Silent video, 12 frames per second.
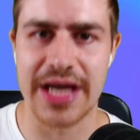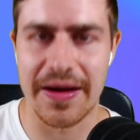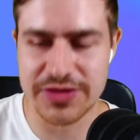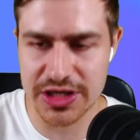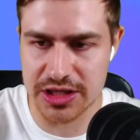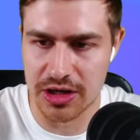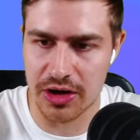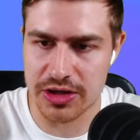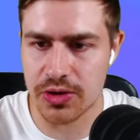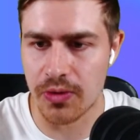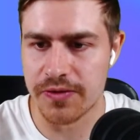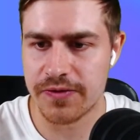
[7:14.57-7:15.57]
I've just
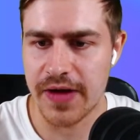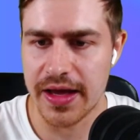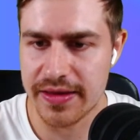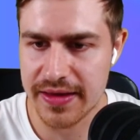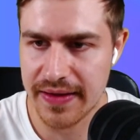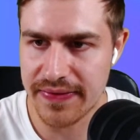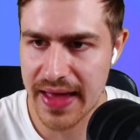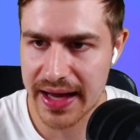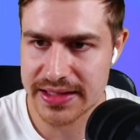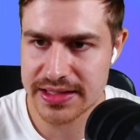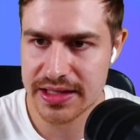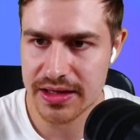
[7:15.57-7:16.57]
lost all faith in
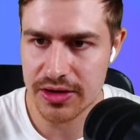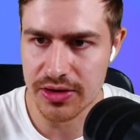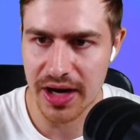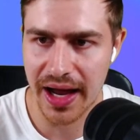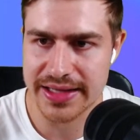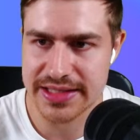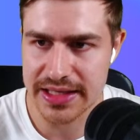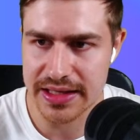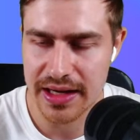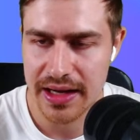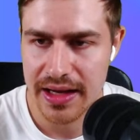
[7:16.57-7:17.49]
that United